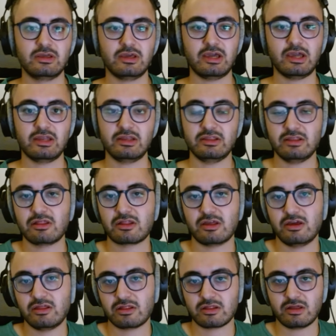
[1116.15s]
And in this
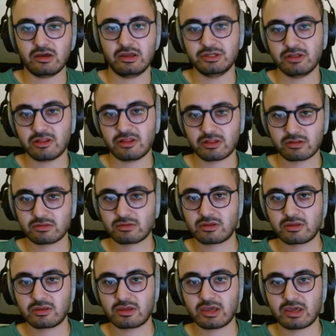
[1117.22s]
case, I just
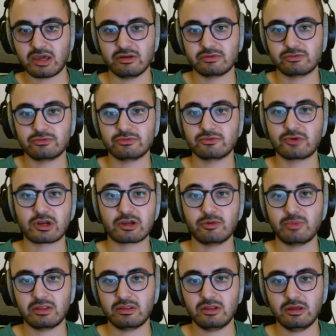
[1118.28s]
cannot
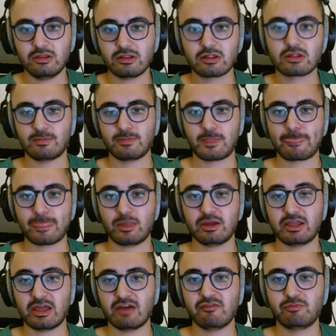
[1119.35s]
recommend these. I
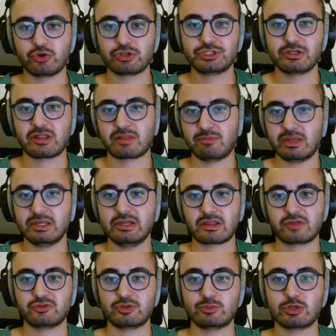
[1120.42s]
have purchased many
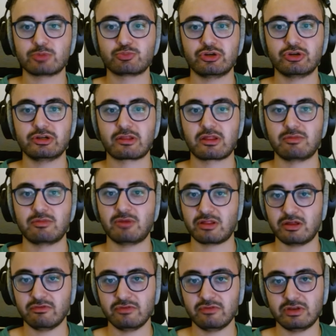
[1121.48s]
ExtremeRate products
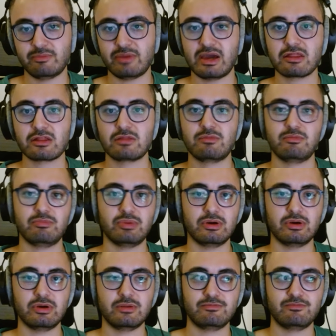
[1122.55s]
myself in the past,
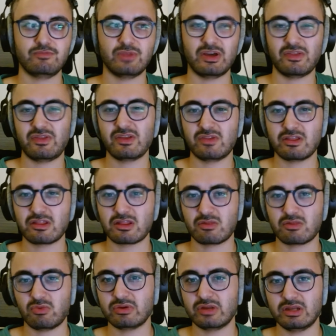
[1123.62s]
but I think this is
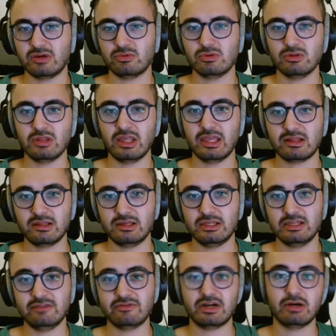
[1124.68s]
one that I will likely
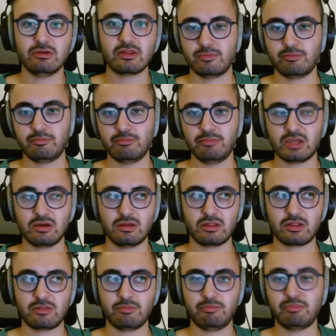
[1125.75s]
leave out
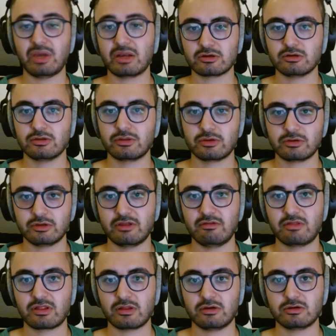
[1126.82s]
because better
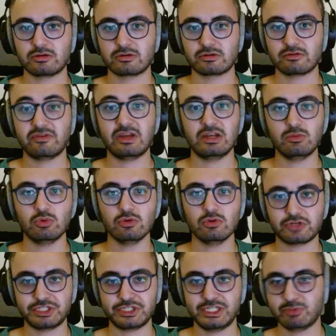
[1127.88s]
alternatives are available for
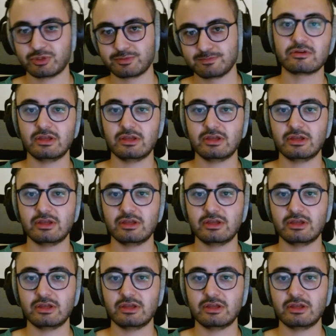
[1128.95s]
cheaper.